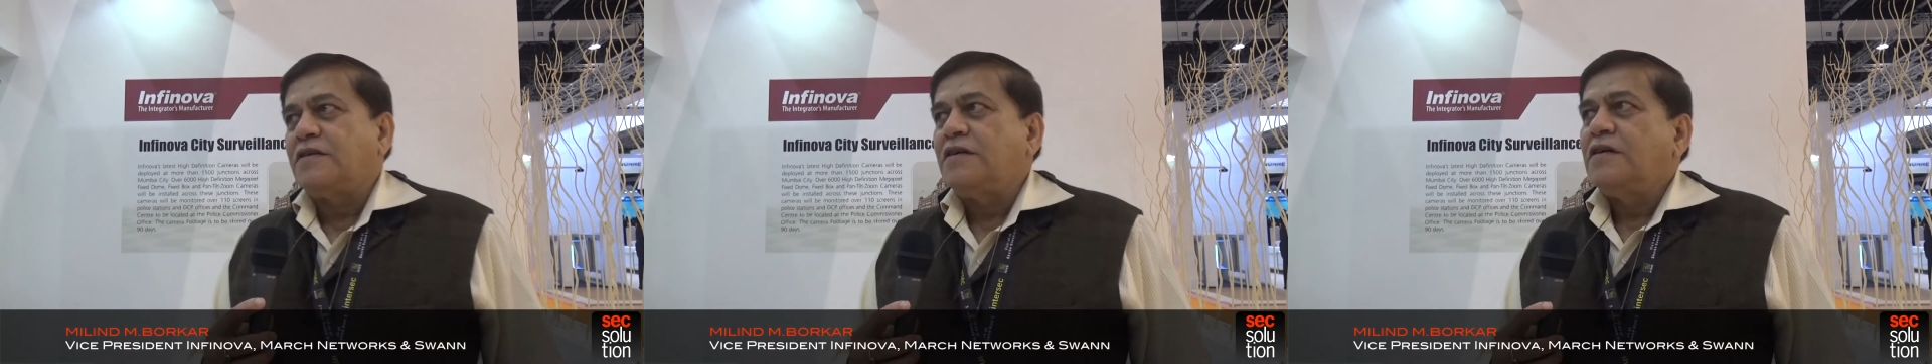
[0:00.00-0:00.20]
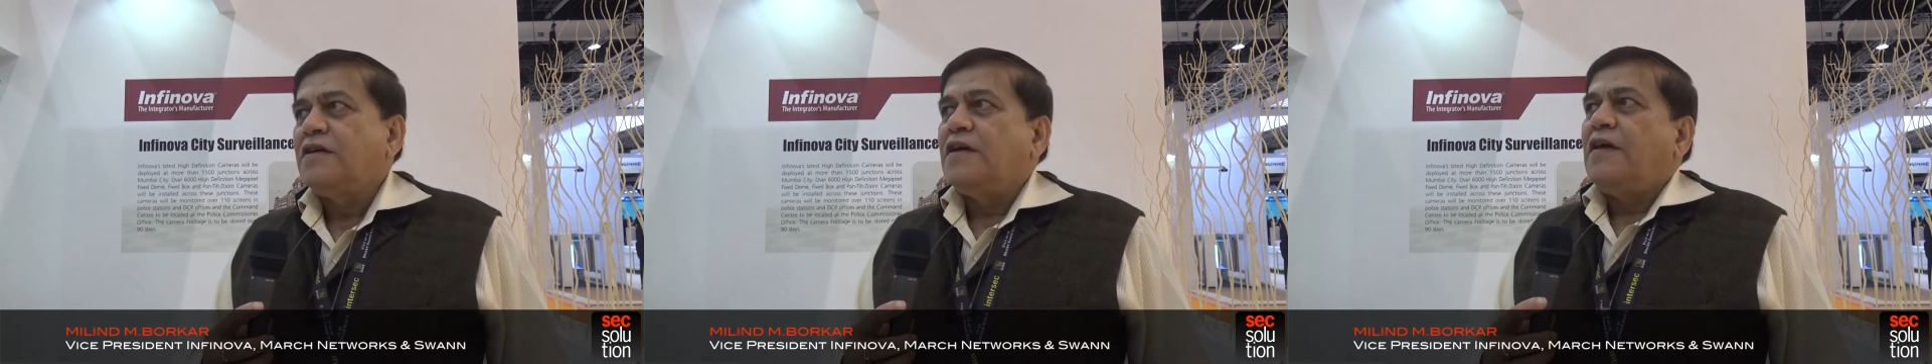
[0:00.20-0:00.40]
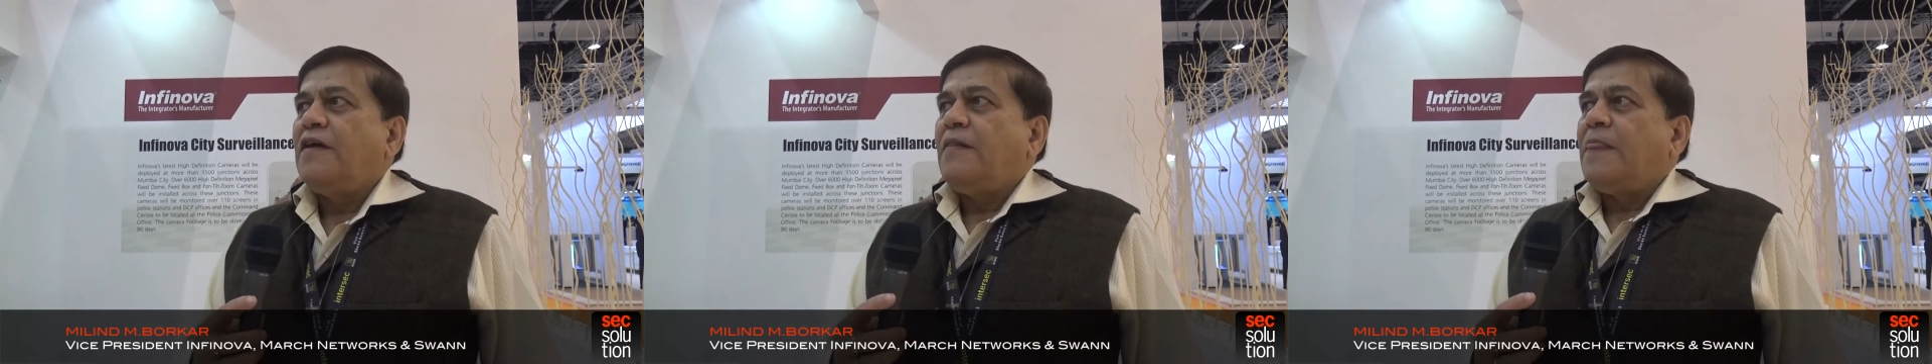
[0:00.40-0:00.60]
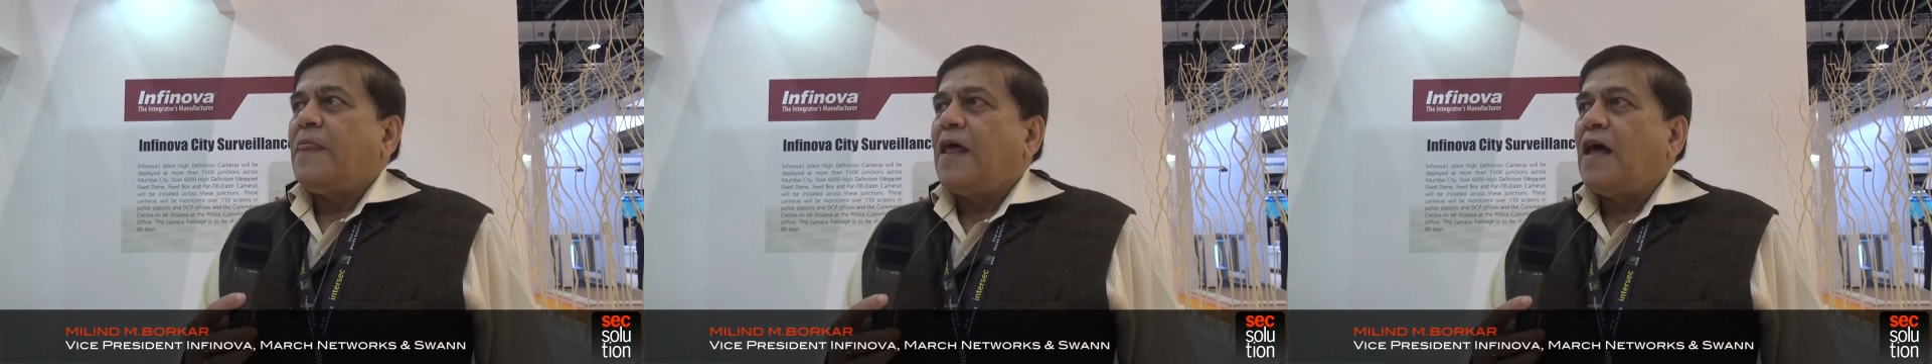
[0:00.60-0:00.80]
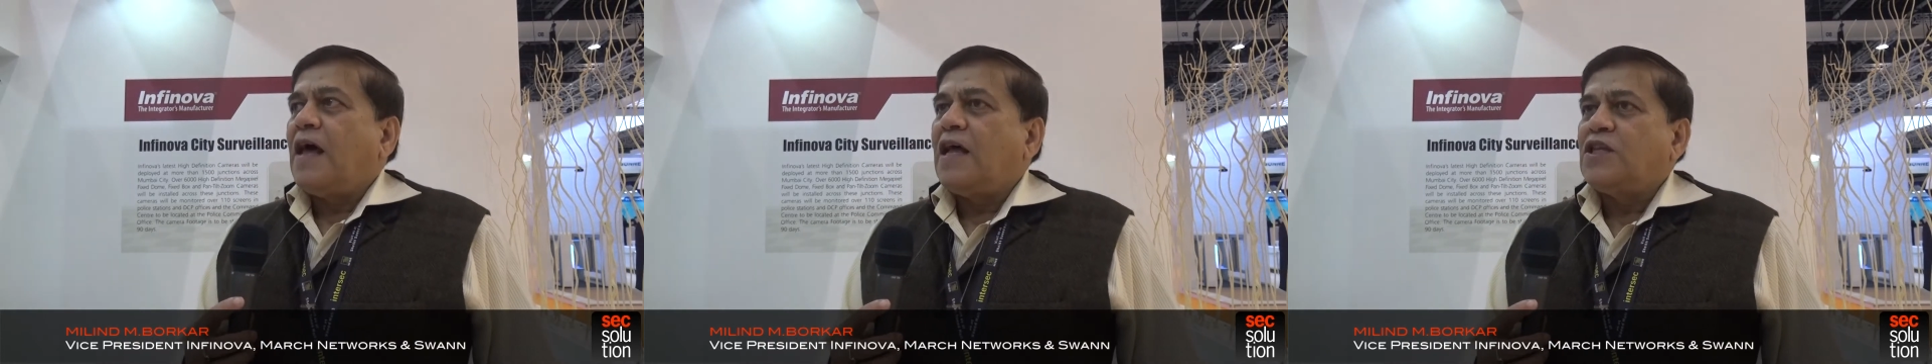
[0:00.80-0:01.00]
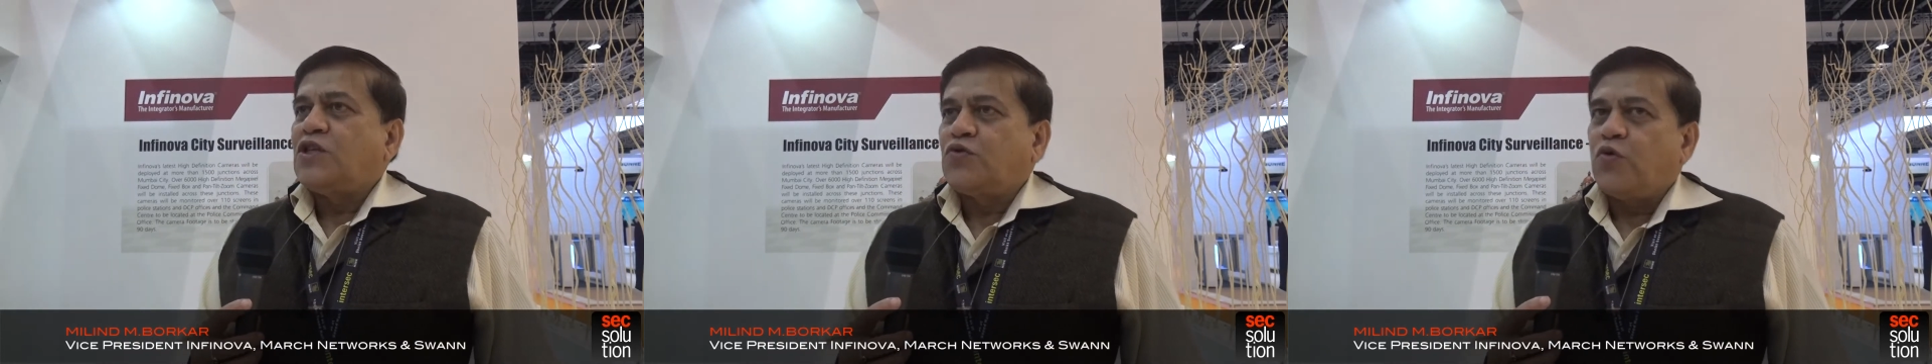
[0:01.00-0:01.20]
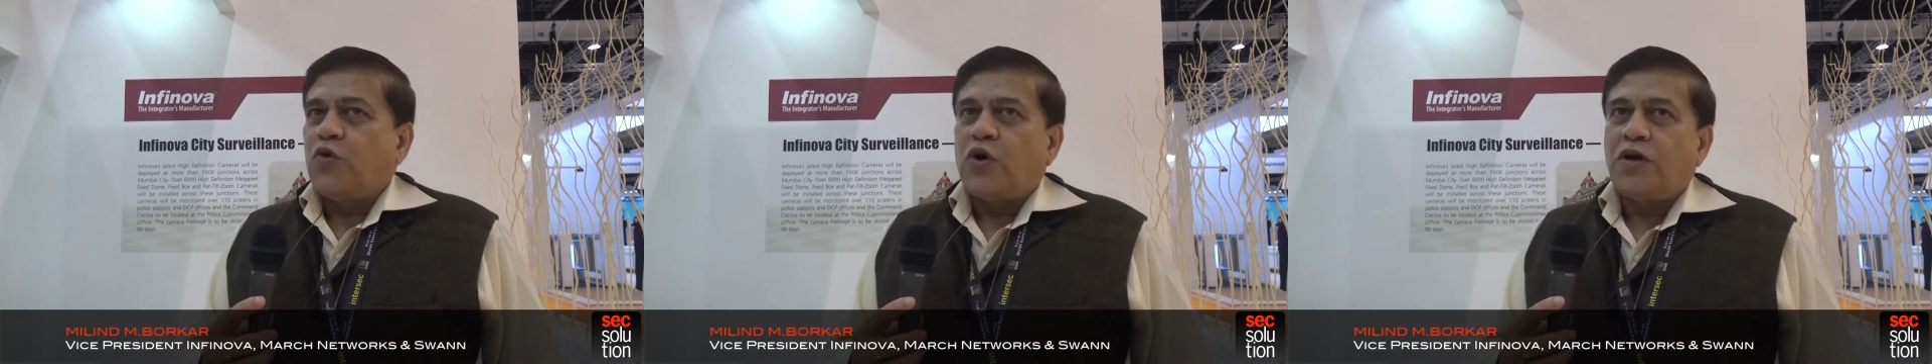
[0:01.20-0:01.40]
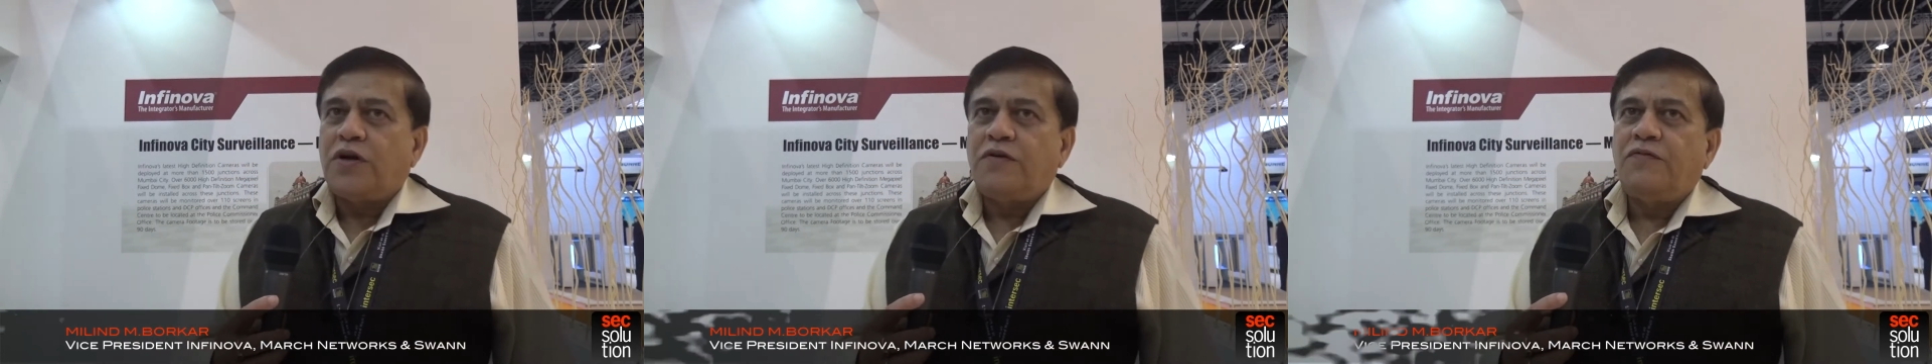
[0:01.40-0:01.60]
and
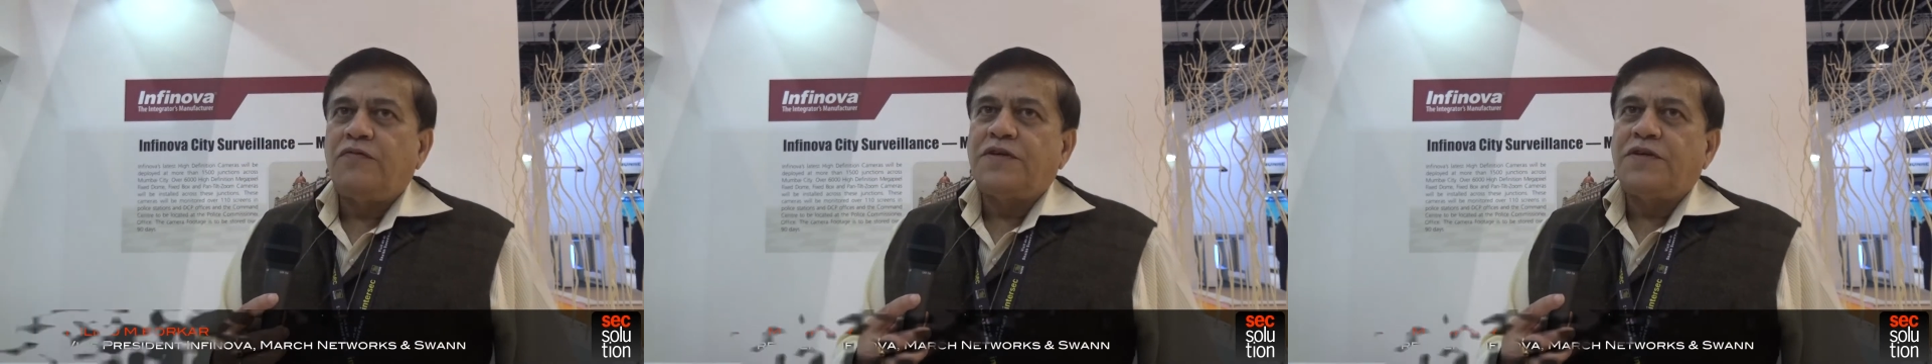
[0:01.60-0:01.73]
Swann,